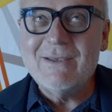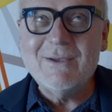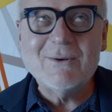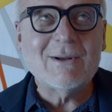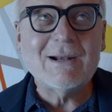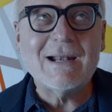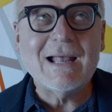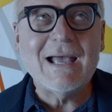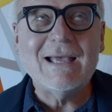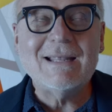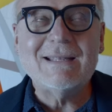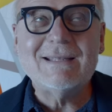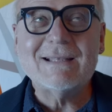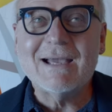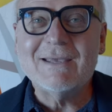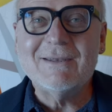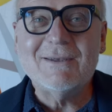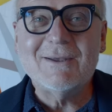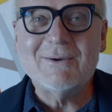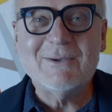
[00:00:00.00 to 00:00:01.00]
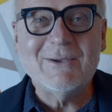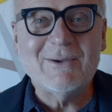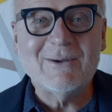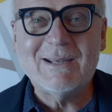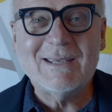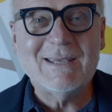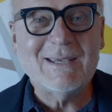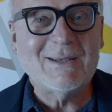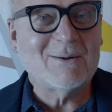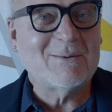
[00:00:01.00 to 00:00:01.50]
you are, Ed, I know you are
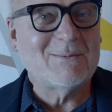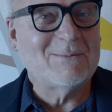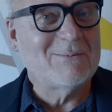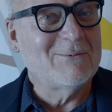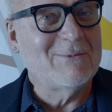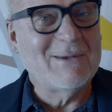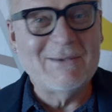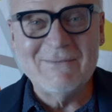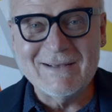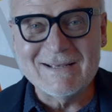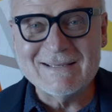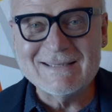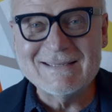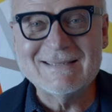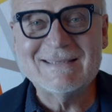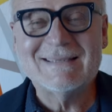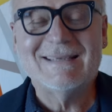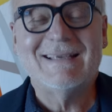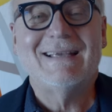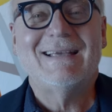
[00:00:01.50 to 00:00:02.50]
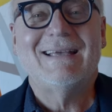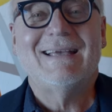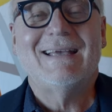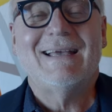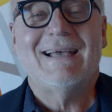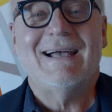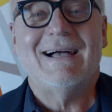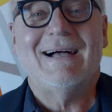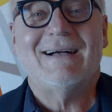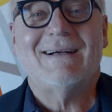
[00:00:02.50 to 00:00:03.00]
here with us,
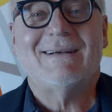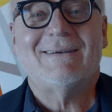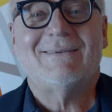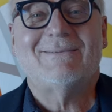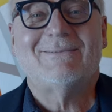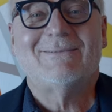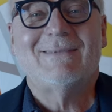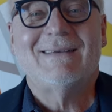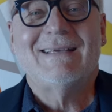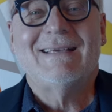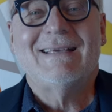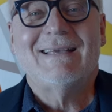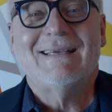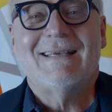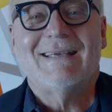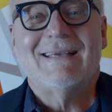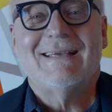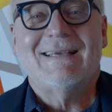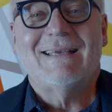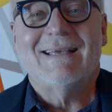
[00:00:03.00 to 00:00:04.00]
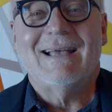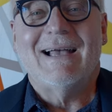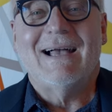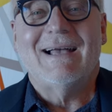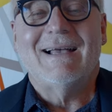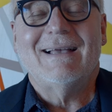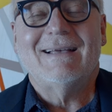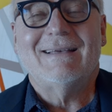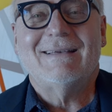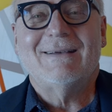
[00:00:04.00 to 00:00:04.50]
um,
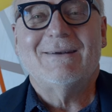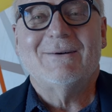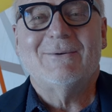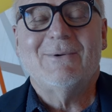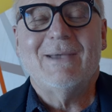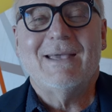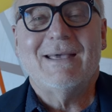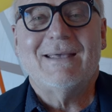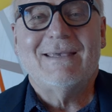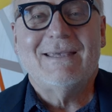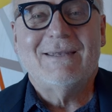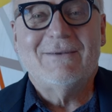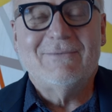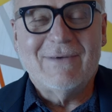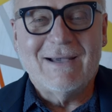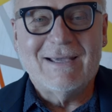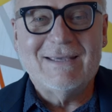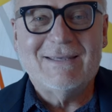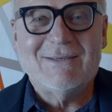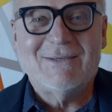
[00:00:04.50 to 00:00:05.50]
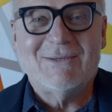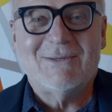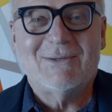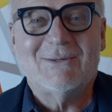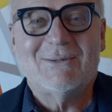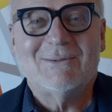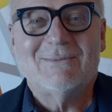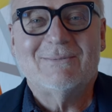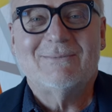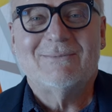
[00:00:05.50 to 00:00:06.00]
we invite
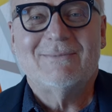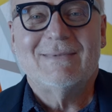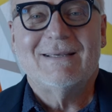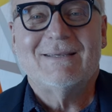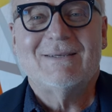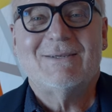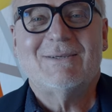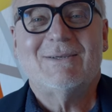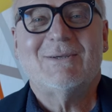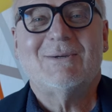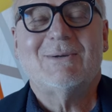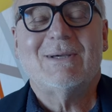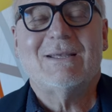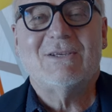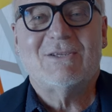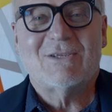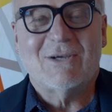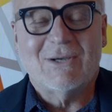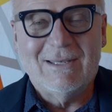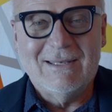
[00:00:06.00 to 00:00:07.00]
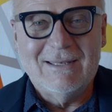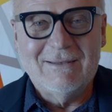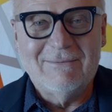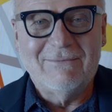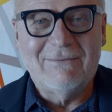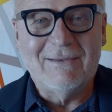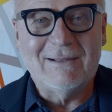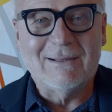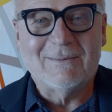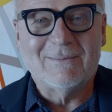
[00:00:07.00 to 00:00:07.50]
you to enjoy the
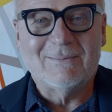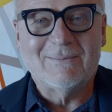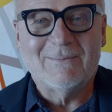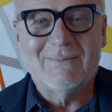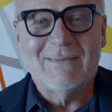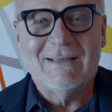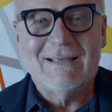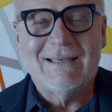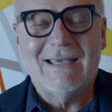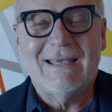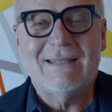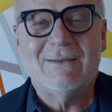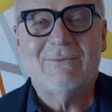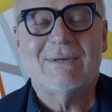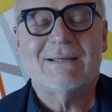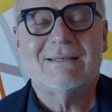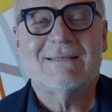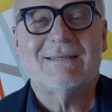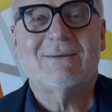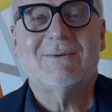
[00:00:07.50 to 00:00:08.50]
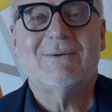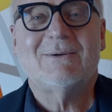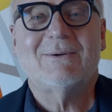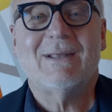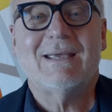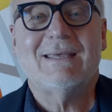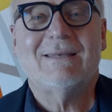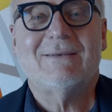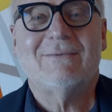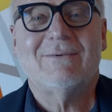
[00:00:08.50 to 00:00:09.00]
film, and we're so
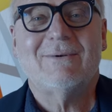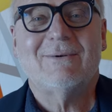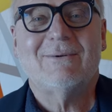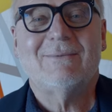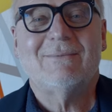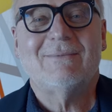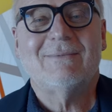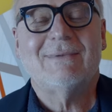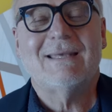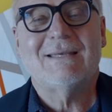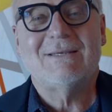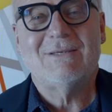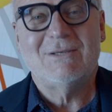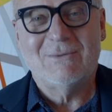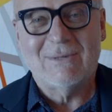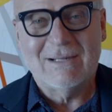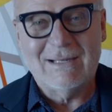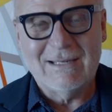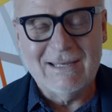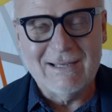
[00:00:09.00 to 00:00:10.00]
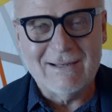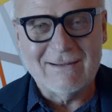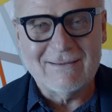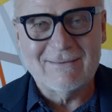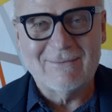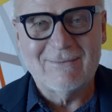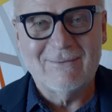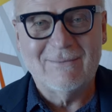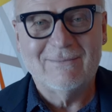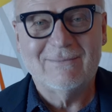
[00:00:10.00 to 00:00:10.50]
grateful that you are here
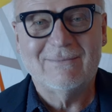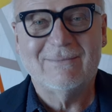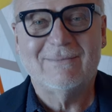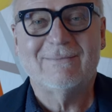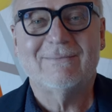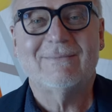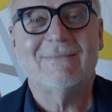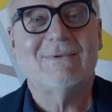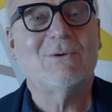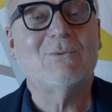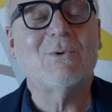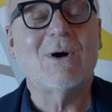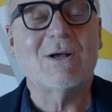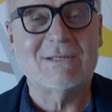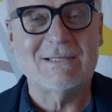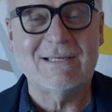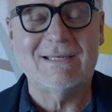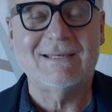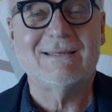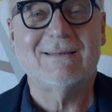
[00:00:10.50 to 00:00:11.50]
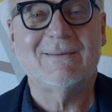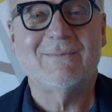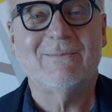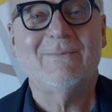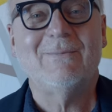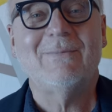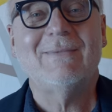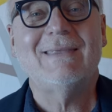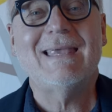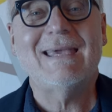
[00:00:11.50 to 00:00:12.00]
to watch it.
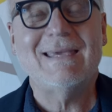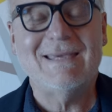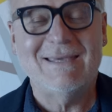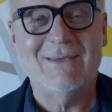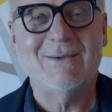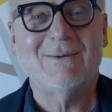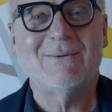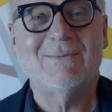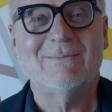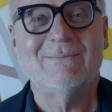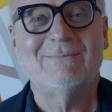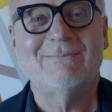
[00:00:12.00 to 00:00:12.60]
Thank you.